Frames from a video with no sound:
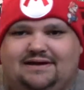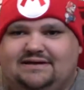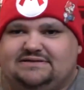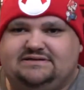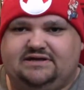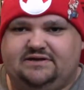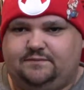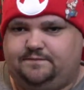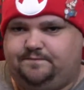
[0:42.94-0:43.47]
like I
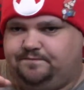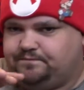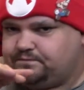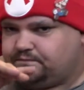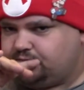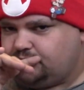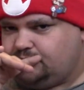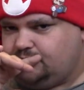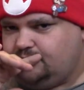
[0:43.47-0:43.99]
said,
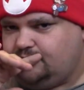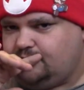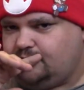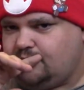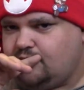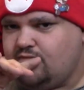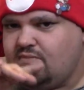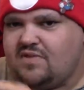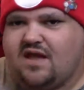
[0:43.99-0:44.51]

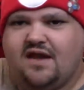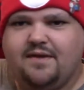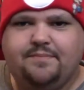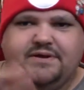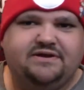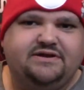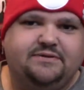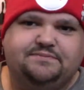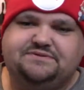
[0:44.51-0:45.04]
I
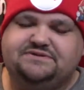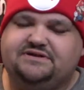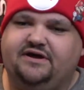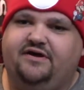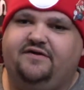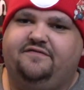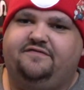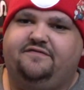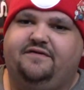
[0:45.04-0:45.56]
picked up
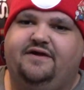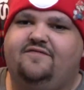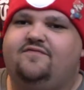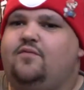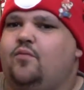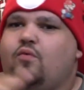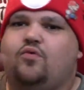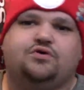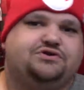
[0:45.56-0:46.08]
stuff, even
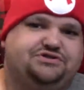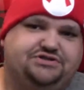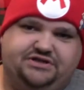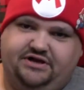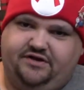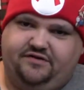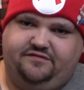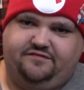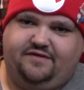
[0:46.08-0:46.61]
more
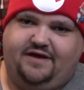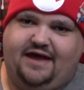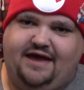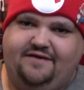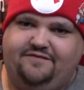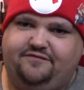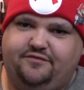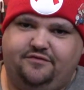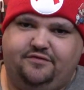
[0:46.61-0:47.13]
stuff,
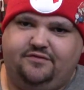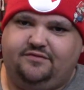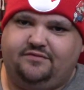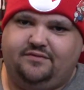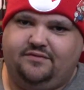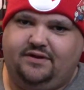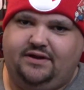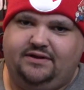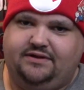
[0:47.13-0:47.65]
after
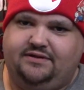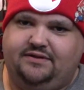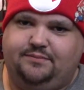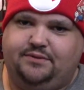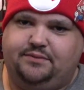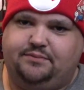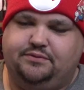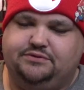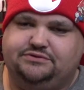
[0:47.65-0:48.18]
I did the
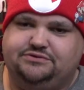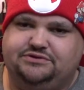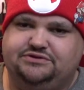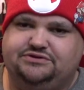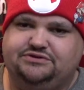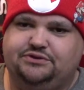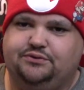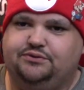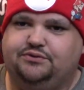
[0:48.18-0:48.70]
big purchase,
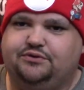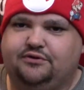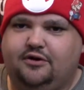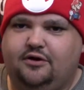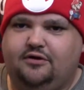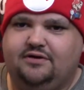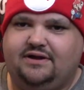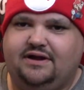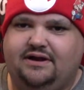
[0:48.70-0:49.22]
so they're
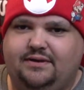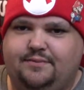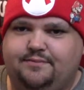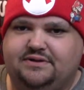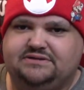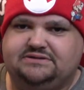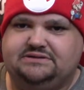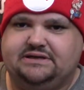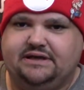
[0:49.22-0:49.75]
all kind of
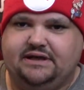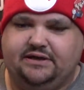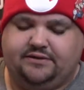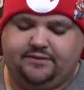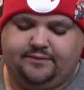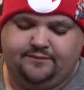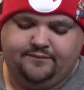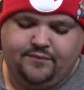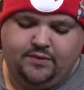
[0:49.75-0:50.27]
mixed
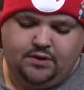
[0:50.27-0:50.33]
together.